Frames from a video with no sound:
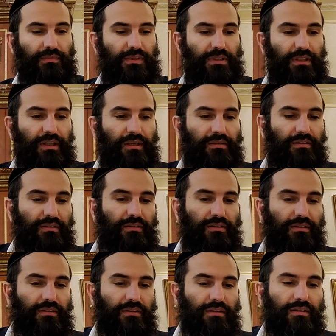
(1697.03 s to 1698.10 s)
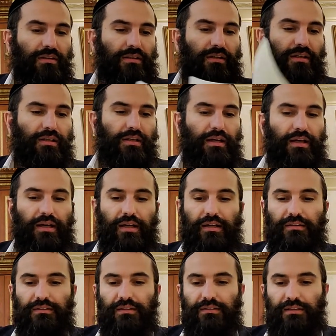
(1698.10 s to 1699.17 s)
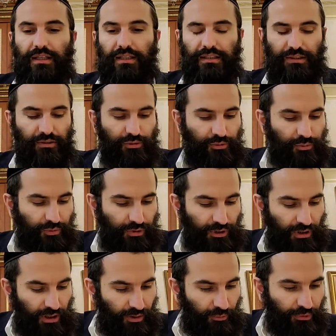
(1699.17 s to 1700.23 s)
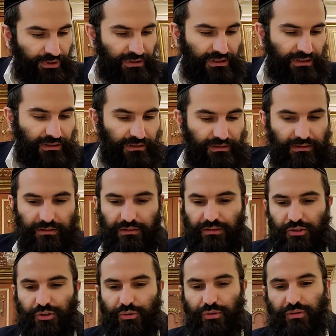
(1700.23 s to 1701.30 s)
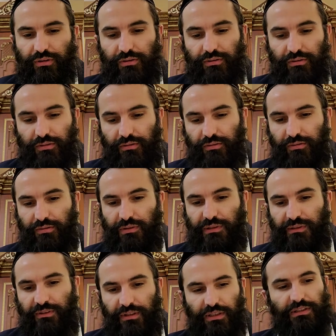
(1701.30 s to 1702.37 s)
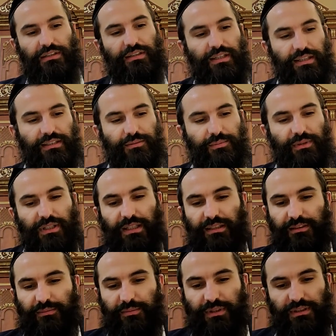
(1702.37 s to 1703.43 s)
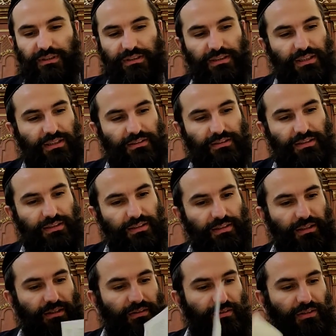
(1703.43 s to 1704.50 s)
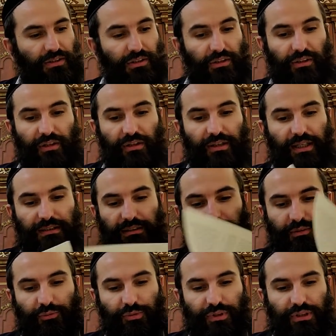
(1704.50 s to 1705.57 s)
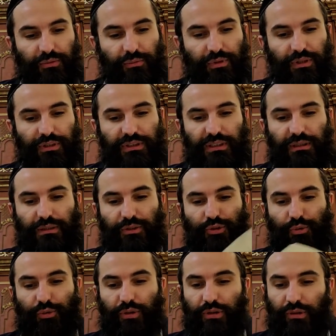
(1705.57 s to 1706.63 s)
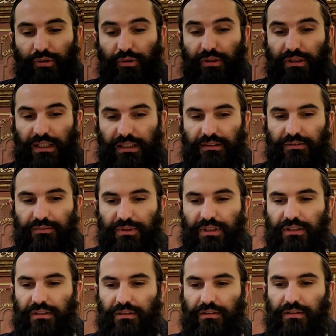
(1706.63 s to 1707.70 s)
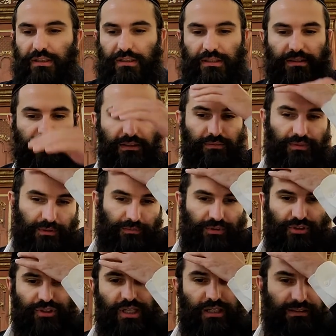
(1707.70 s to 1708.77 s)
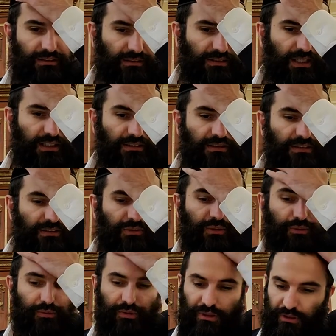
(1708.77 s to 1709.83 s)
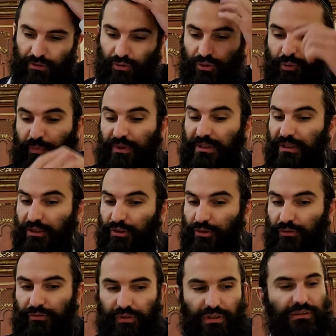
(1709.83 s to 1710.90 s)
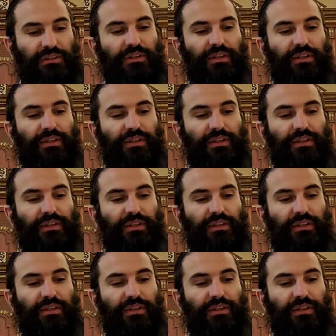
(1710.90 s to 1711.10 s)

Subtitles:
yeah. And in the aninut, we did the shuch. I explained it. Yeah, I'll say it again. Right, and we did the shulchan aruch last week, and I summed up the shachs and taz. This week we're gonna do the pitchei tshuva.